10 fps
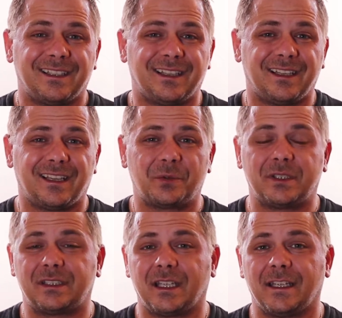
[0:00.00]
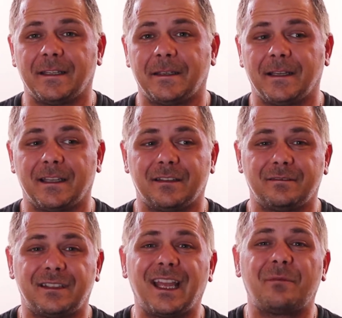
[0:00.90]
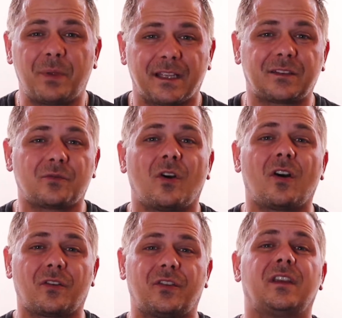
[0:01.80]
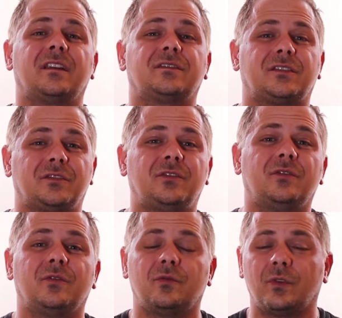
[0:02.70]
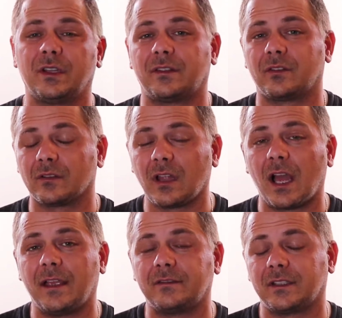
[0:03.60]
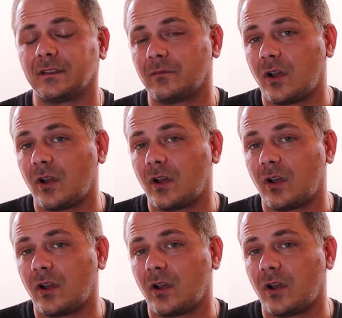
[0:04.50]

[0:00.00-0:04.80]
uh, how do we say, uh, they had picked the wrong things to do with their lives and the